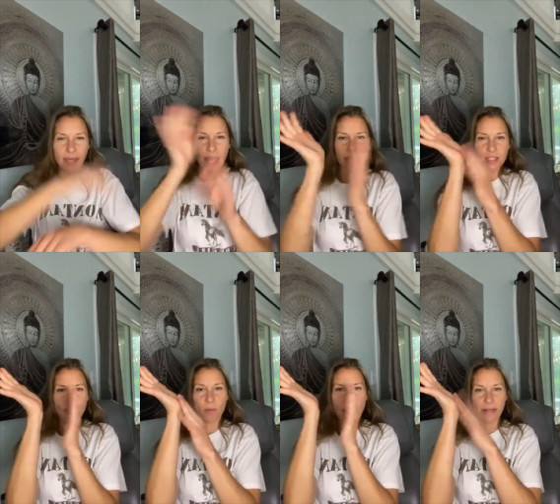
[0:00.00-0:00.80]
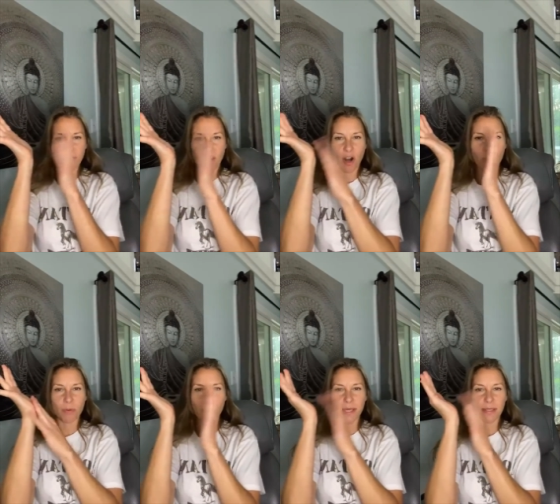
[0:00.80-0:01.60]
Okay, let's go back to the
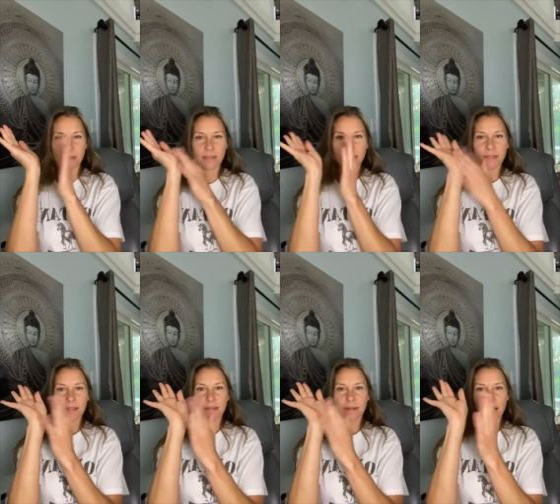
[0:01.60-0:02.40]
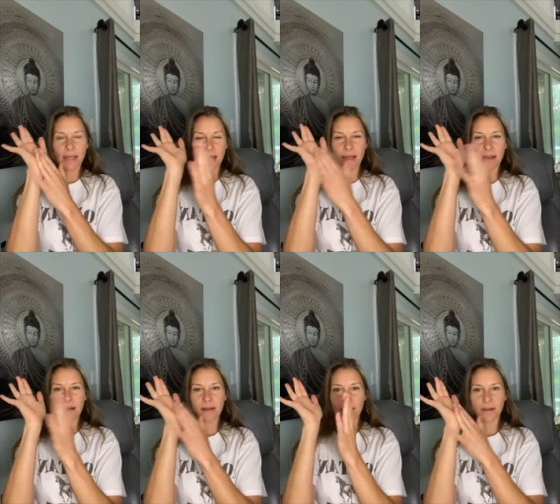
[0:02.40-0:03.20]
heart point right
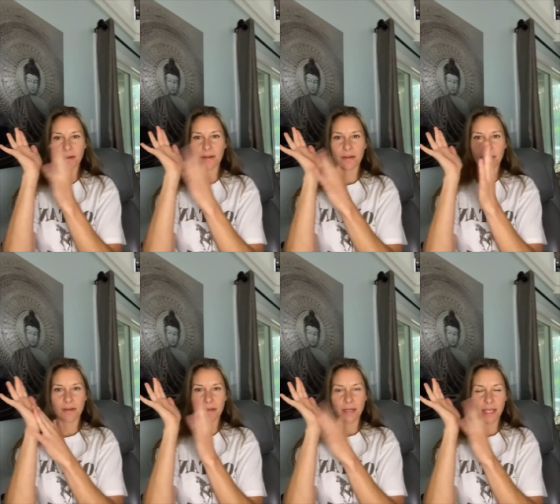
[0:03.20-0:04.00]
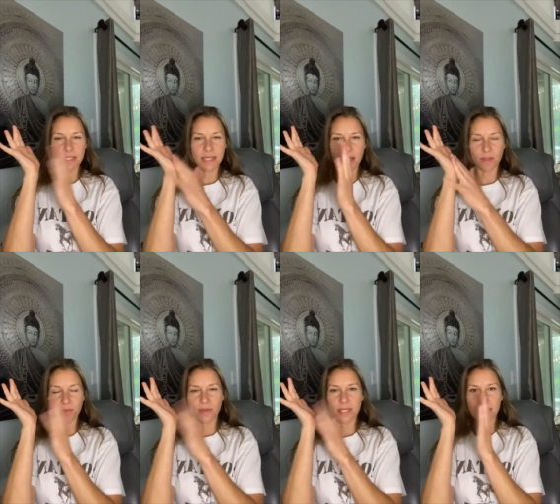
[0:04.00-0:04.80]
here. Inside of
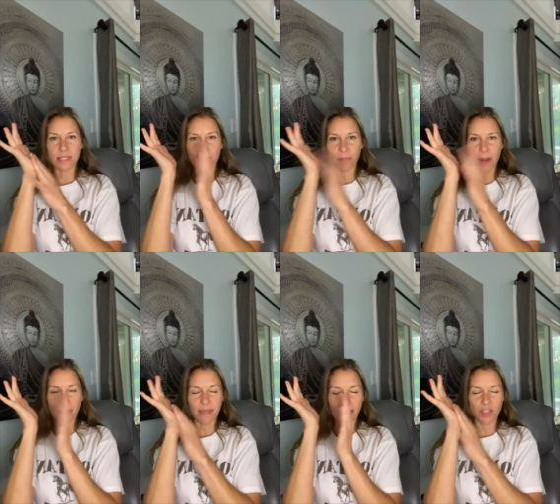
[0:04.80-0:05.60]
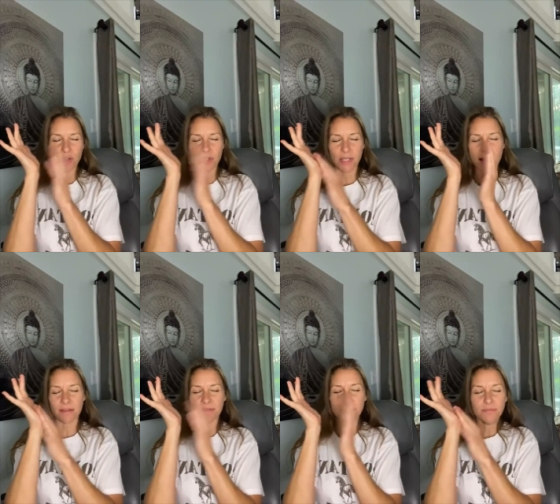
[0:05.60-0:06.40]
the wrist, deep breath. I choose
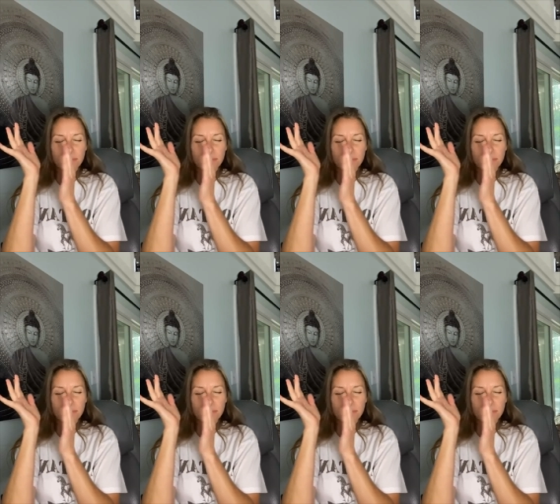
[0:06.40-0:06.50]
love.